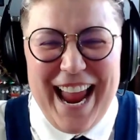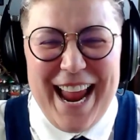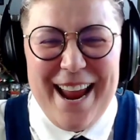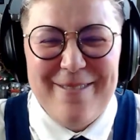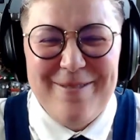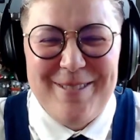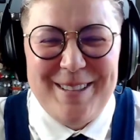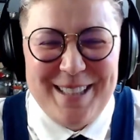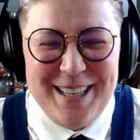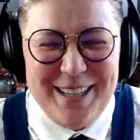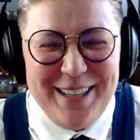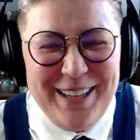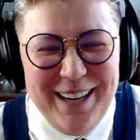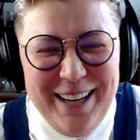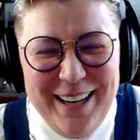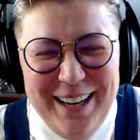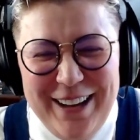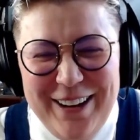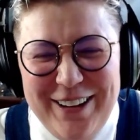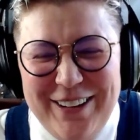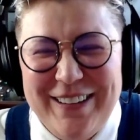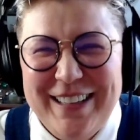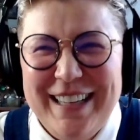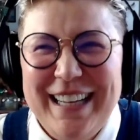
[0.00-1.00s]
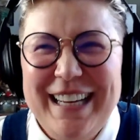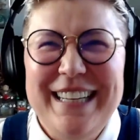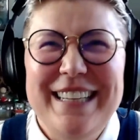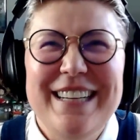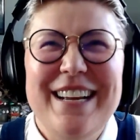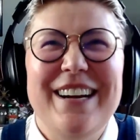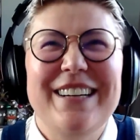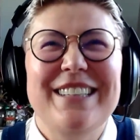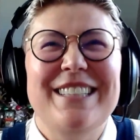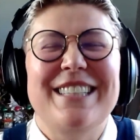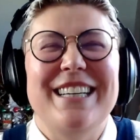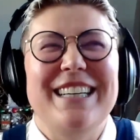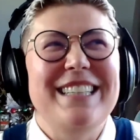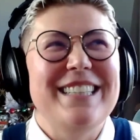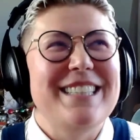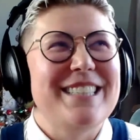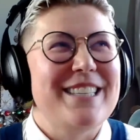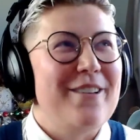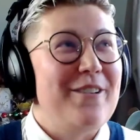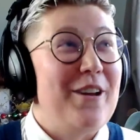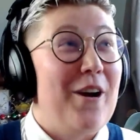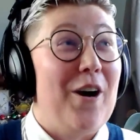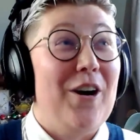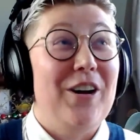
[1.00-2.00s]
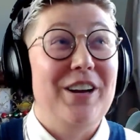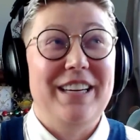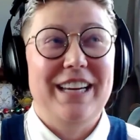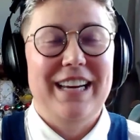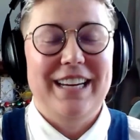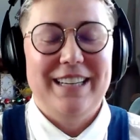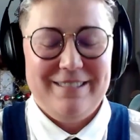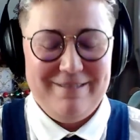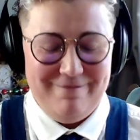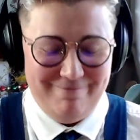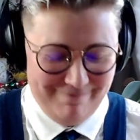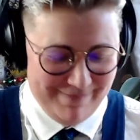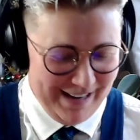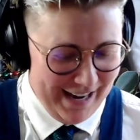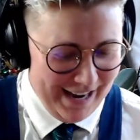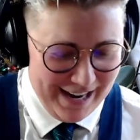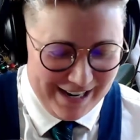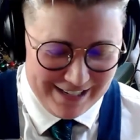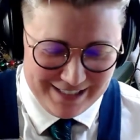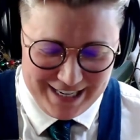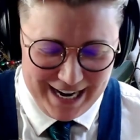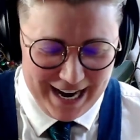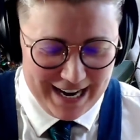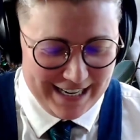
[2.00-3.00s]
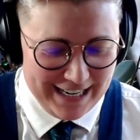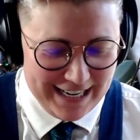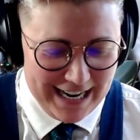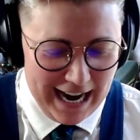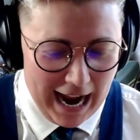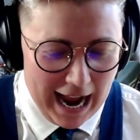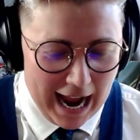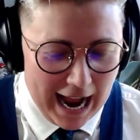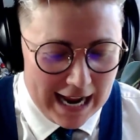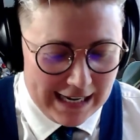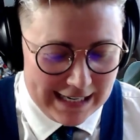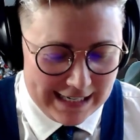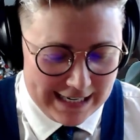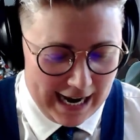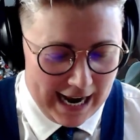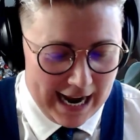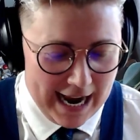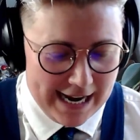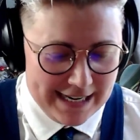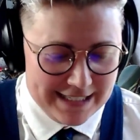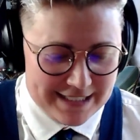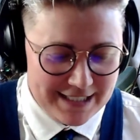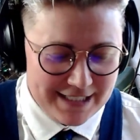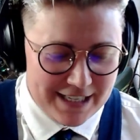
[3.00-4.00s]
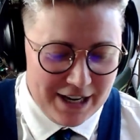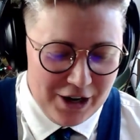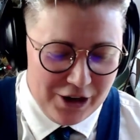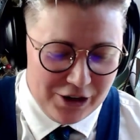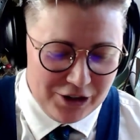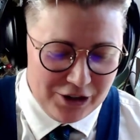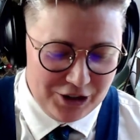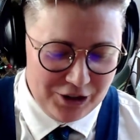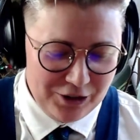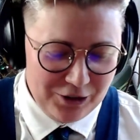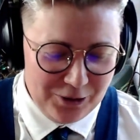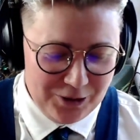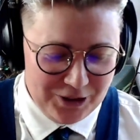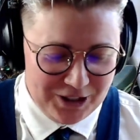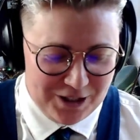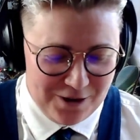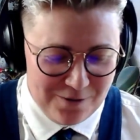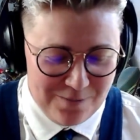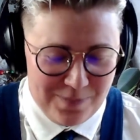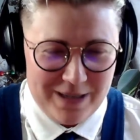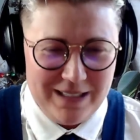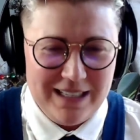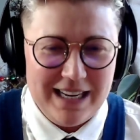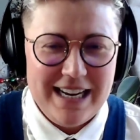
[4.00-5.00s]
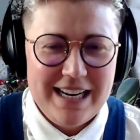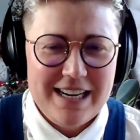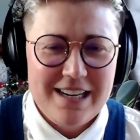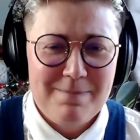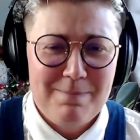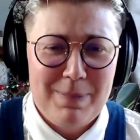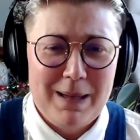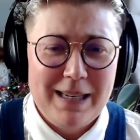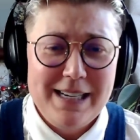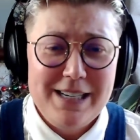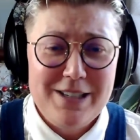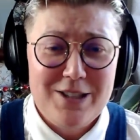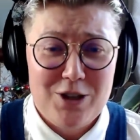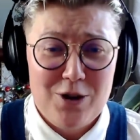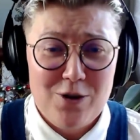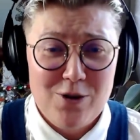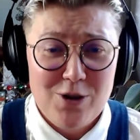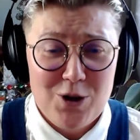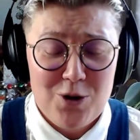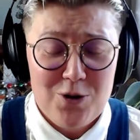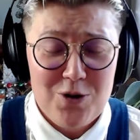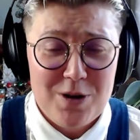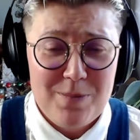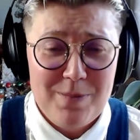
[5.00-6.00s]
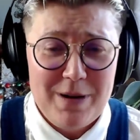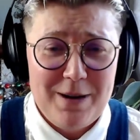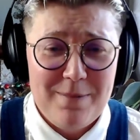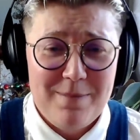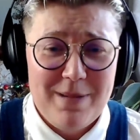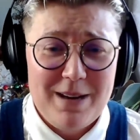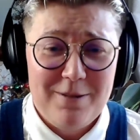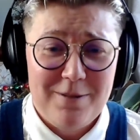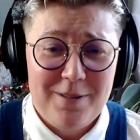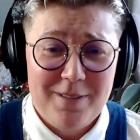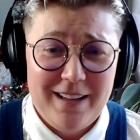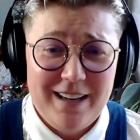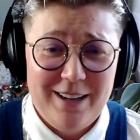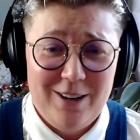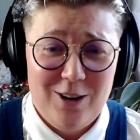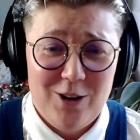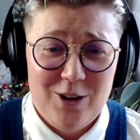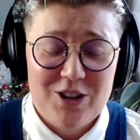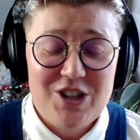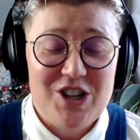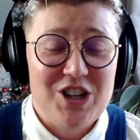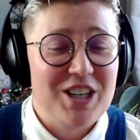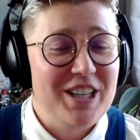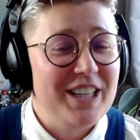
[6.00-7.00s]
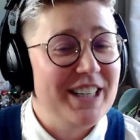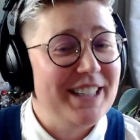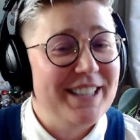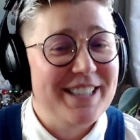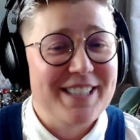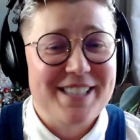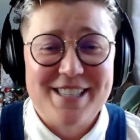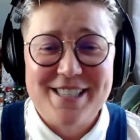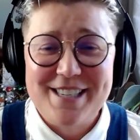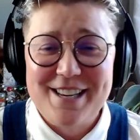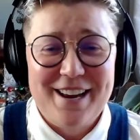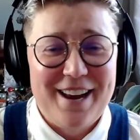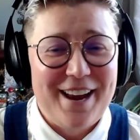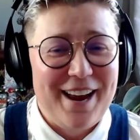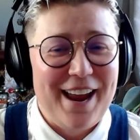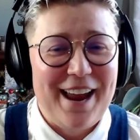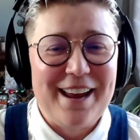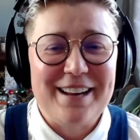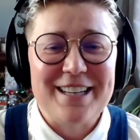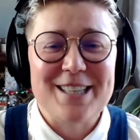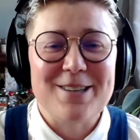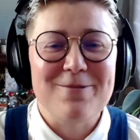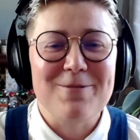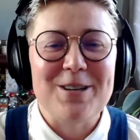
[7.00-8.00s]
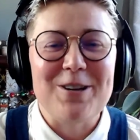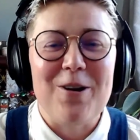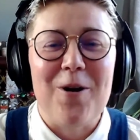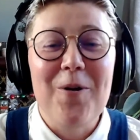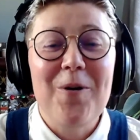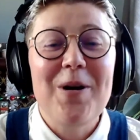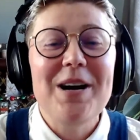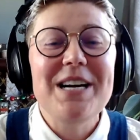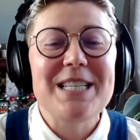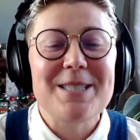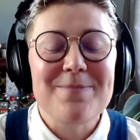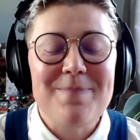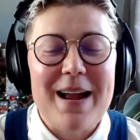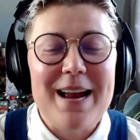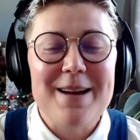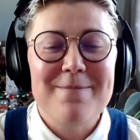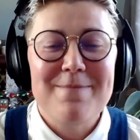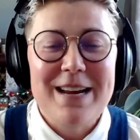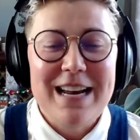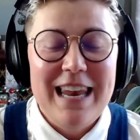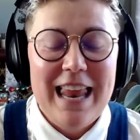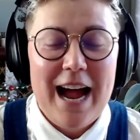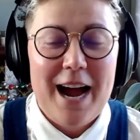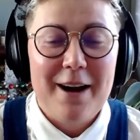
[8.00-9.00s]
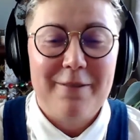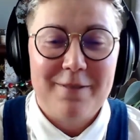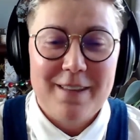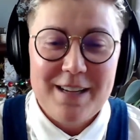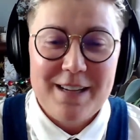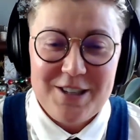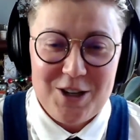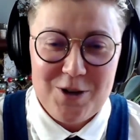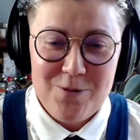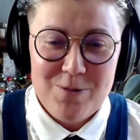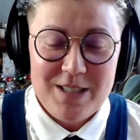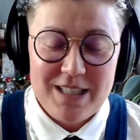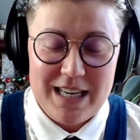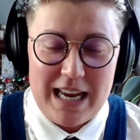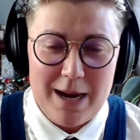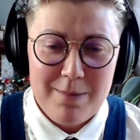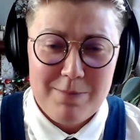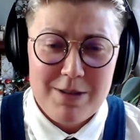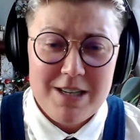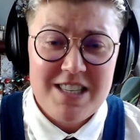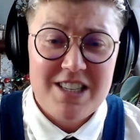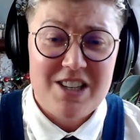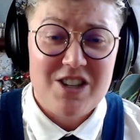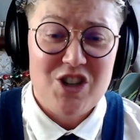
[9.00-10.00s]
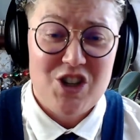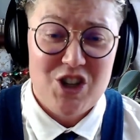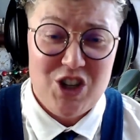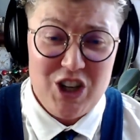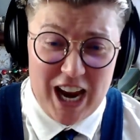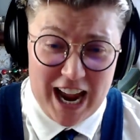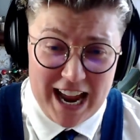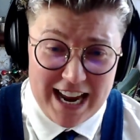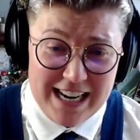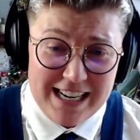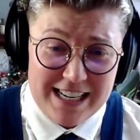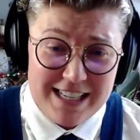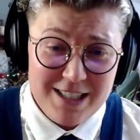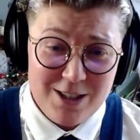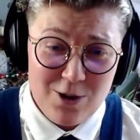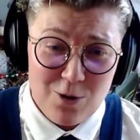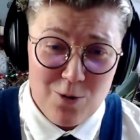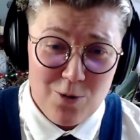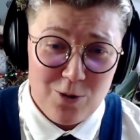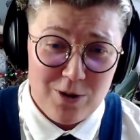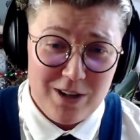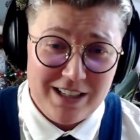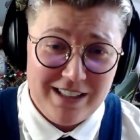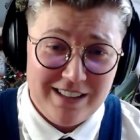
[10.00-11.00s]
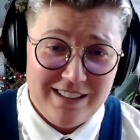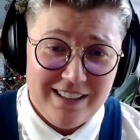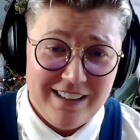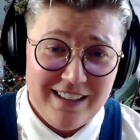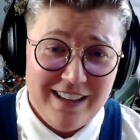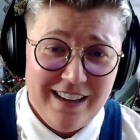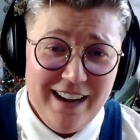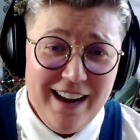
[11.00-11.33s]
Absolutely. No, oh yeah. Jackie, hard case. She'd also be like, please don't talk about me for that long. She is. It always made me laugh that she was captain, because she hated talking.